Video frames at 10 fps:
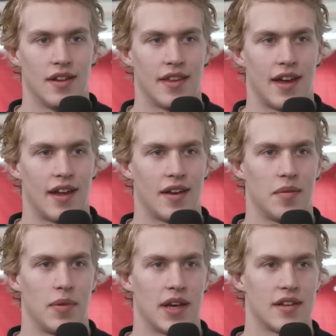that
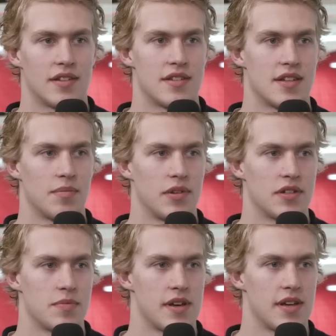making the
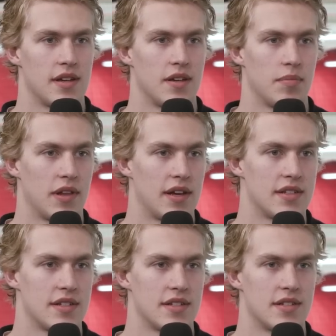simplest
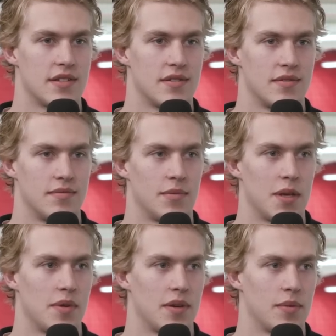plays is
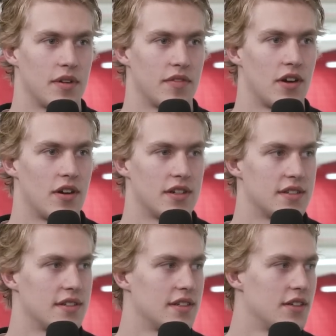maybe one of the
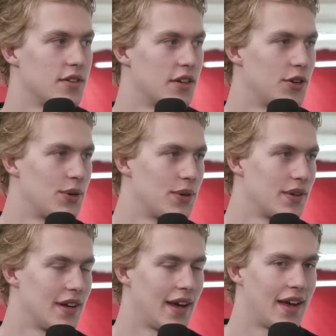hardest things you can do.
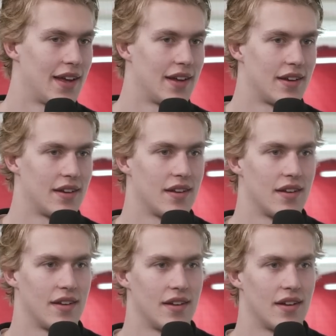And
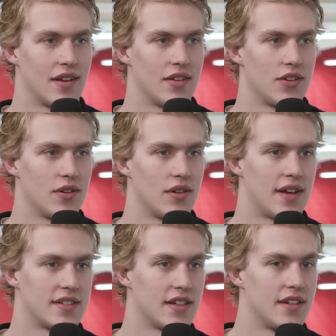you,
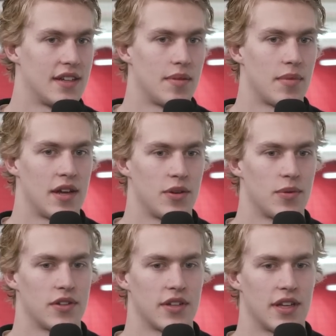as a D-man, you
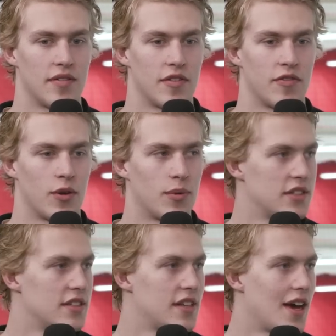want to give the
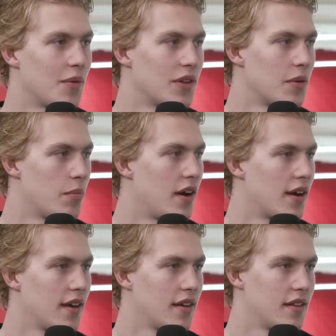forwards time with the
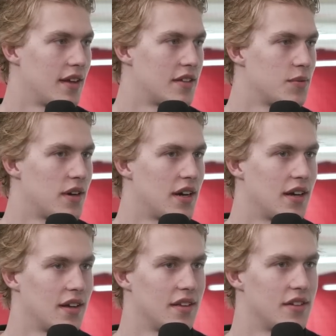puck. That's
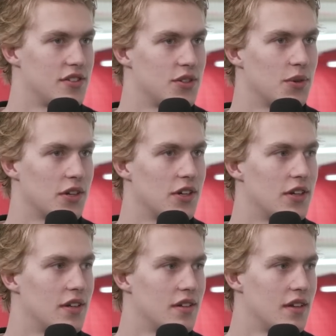why they're so good
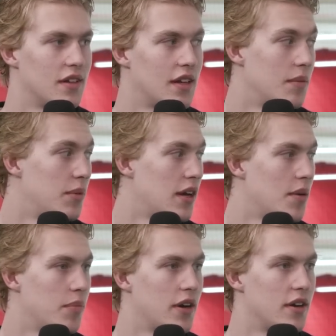and be
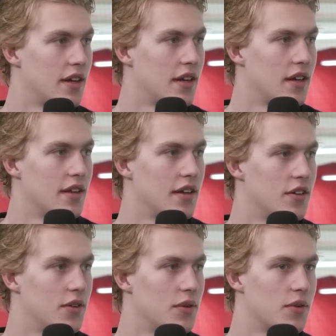up here. They
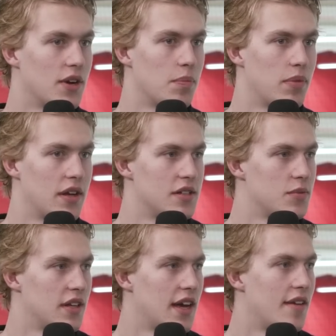do great plays
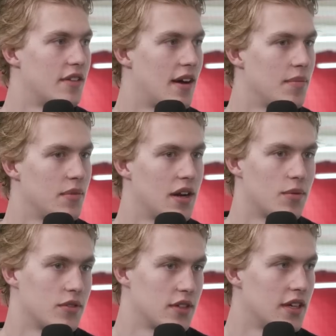when they have time, and I
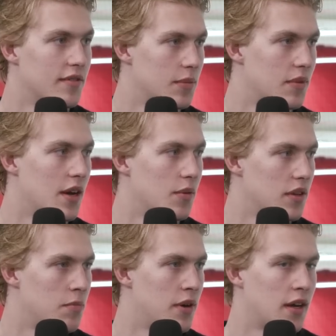want to give them time
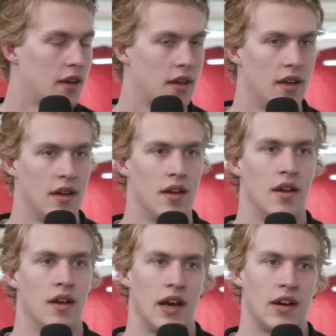with the puck.
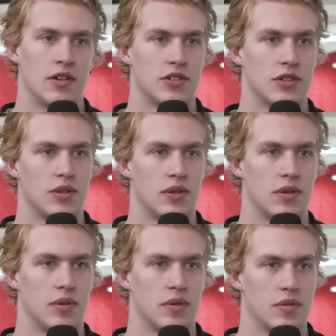I
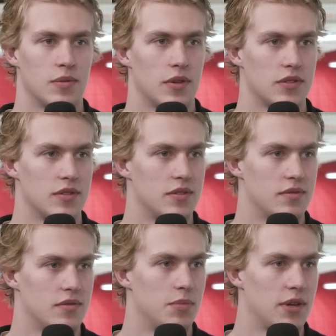also want
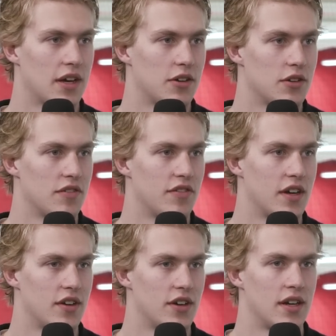to be a good
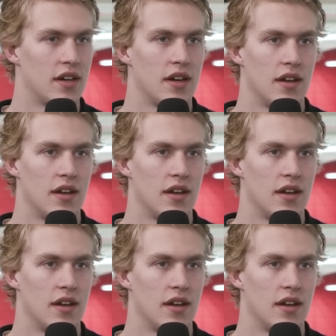defender, and